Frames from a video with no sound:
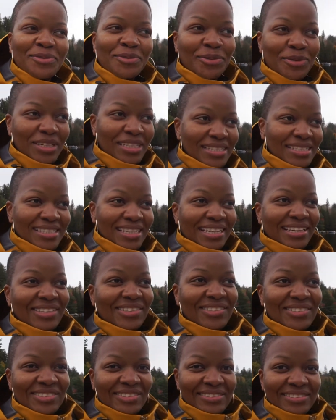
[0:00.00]
freezing
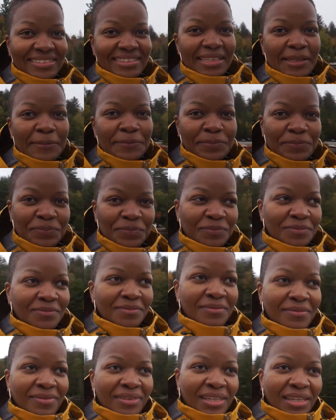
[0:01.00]
cold.
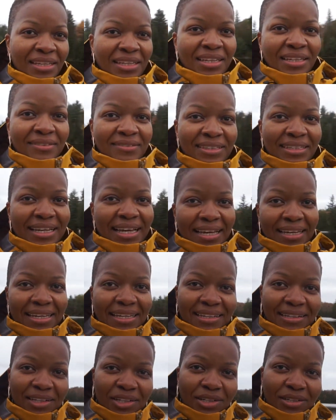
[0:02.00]
We got
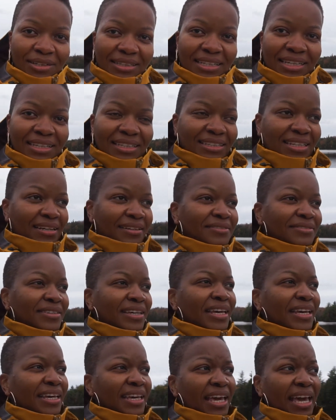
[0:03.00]
here early enough,
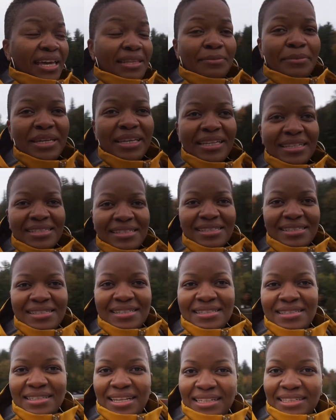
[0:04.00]
and because it's a
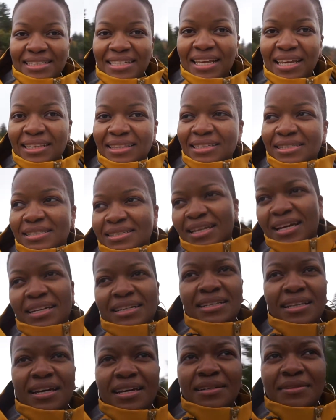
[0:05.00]
Sunday, there's not a
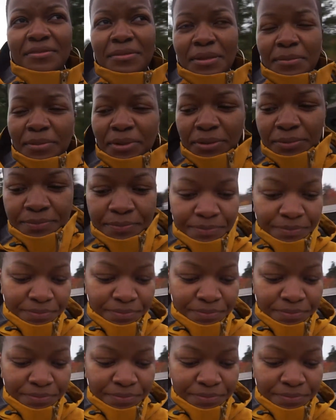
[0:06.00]
lot of people.